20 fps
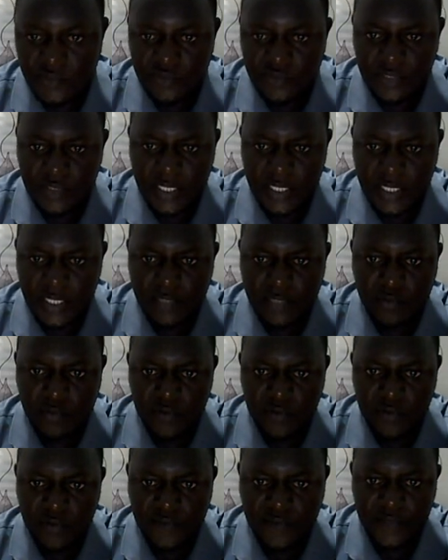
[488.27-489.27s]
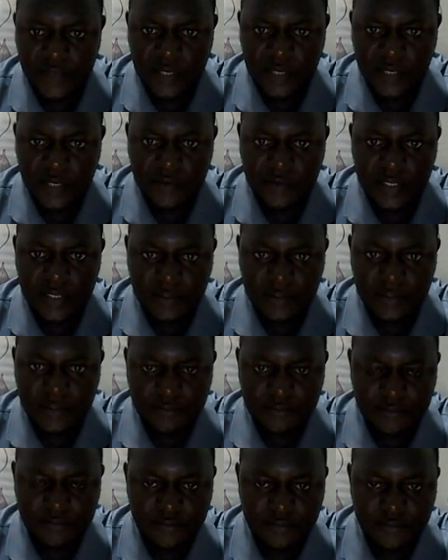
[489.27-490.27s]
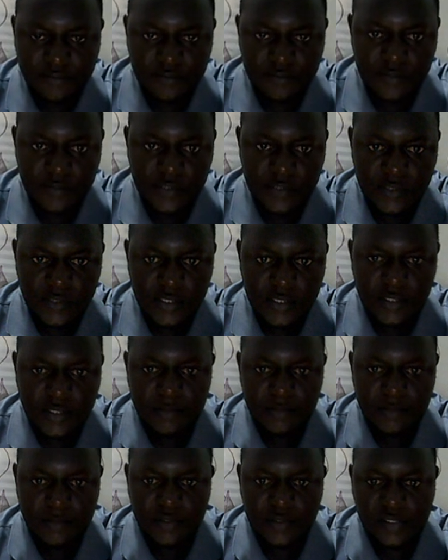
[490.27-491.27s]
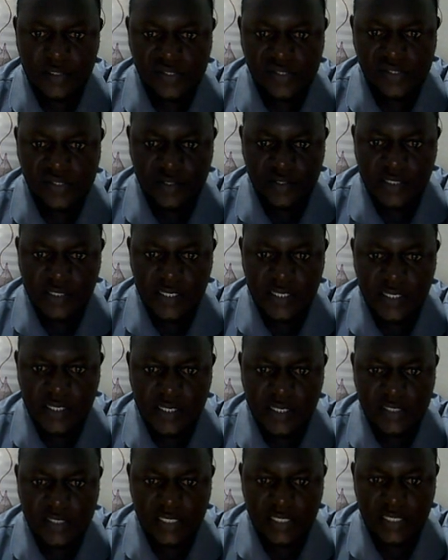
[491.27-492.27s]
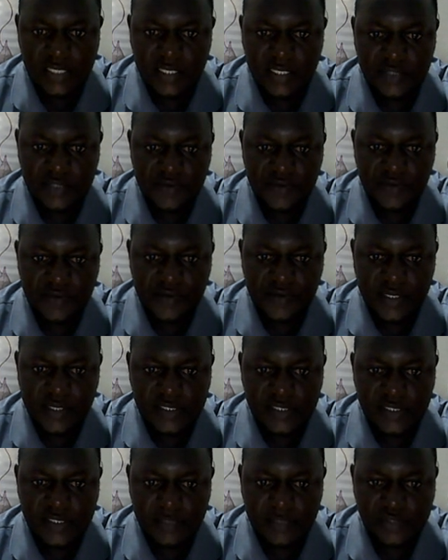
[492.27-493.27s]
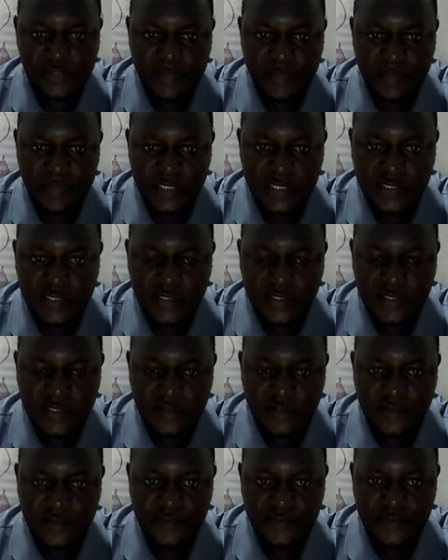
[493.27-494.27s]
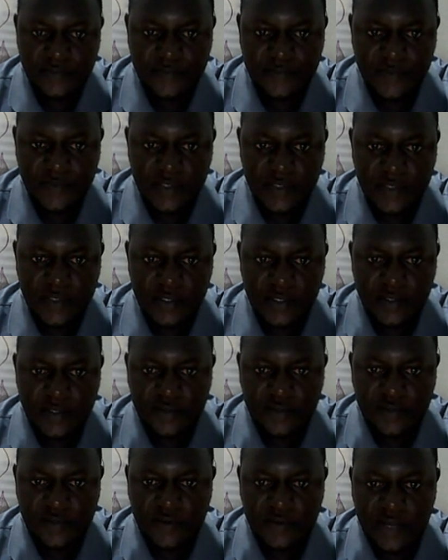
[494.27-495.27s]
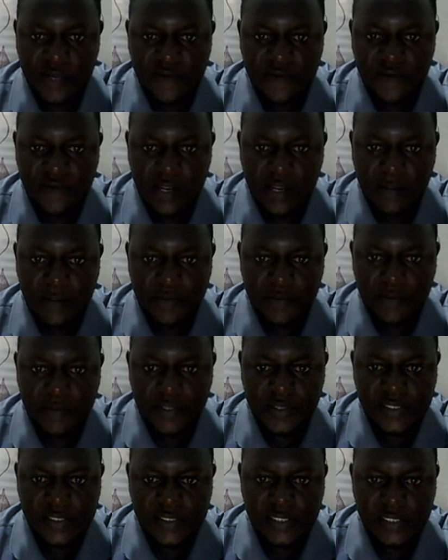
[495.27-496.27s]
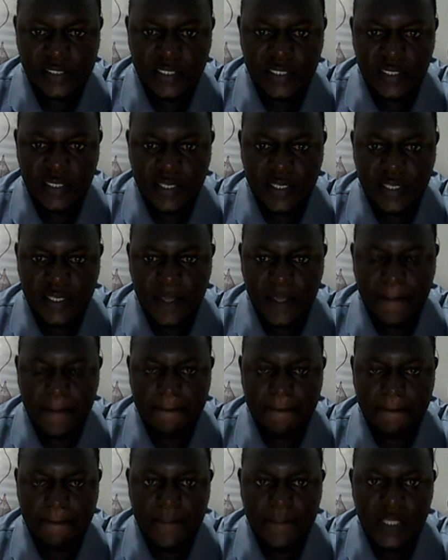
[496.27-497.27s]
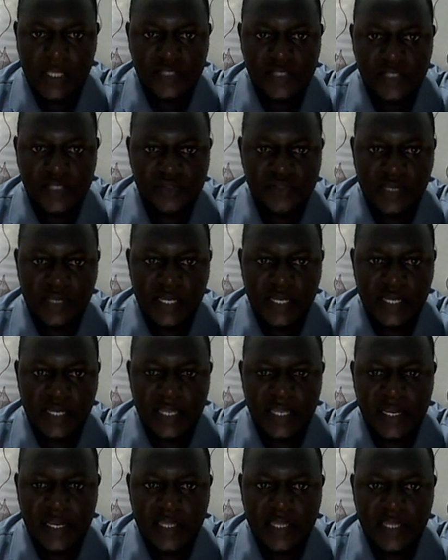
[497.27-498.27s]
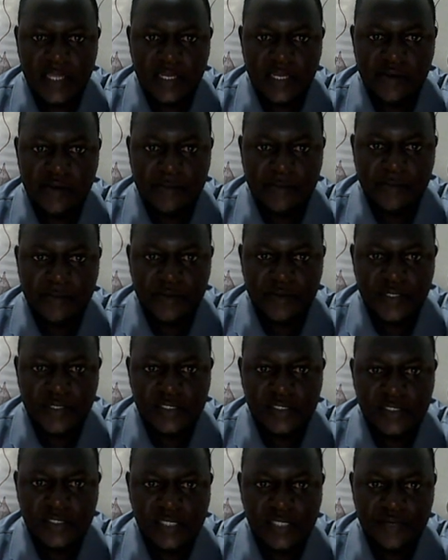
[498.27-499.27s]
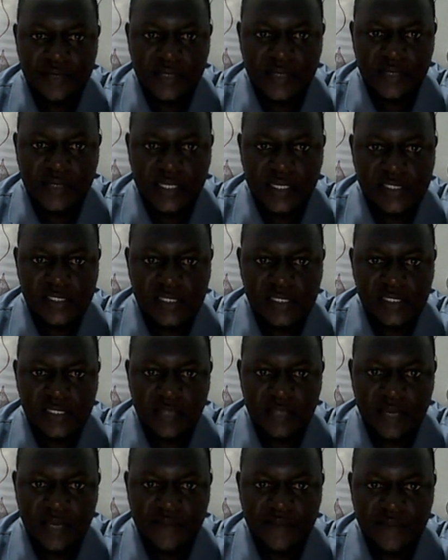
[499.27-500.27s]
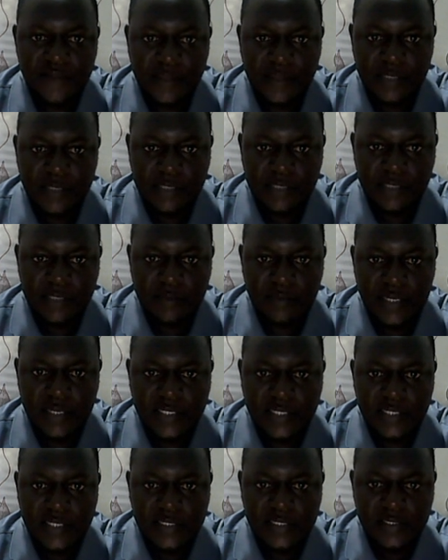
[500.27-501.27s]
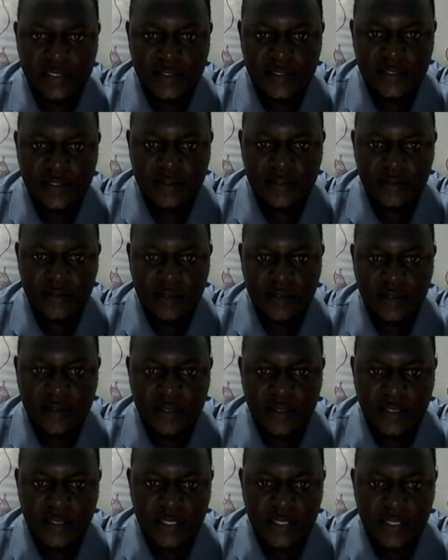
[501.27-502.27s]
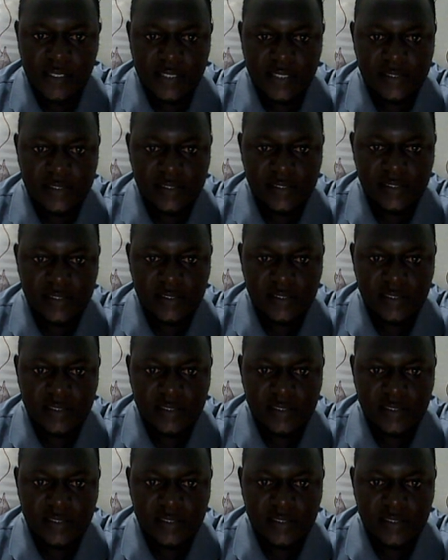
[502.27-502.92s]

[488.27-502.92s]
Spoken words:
we can move our cross holder here such that we create some space to have our points in here. So you can align our points, and we can still have them in the bullets. Yes,